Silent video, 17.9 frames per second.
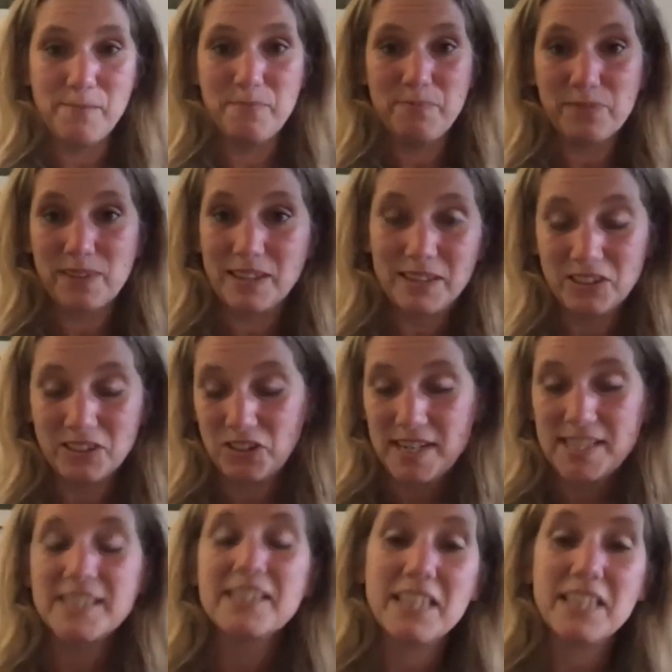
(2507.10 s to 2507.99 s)

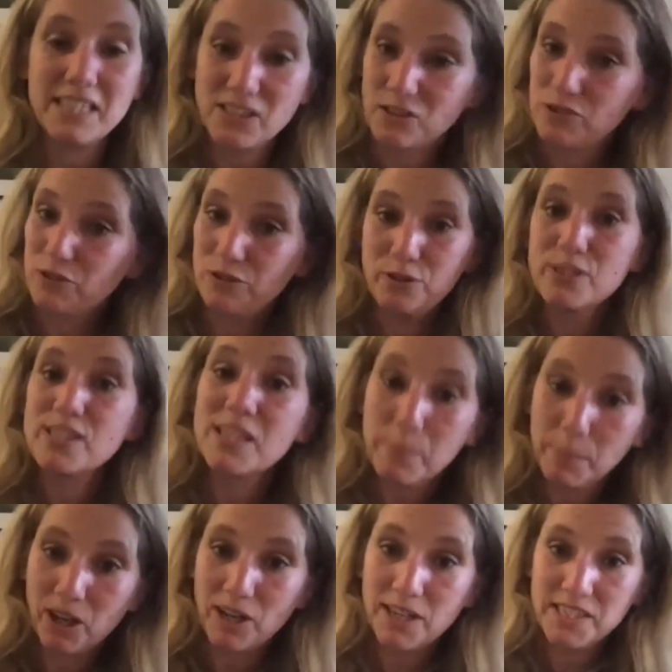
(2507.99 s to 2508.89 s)
tracing things through
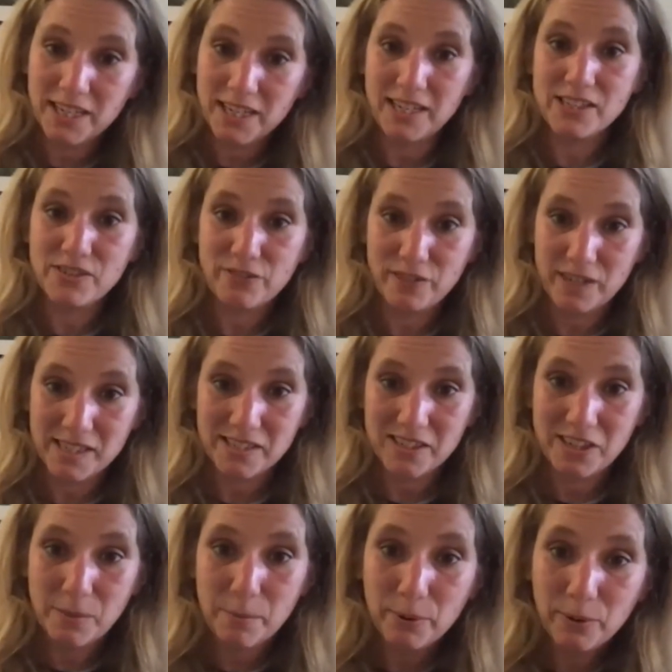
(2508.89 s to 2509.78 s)
supply chains, for
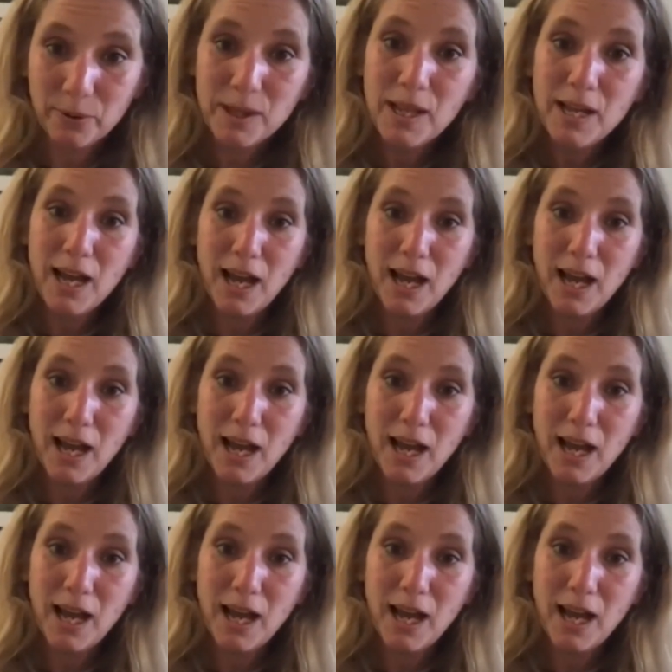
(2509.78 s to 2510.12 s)
example,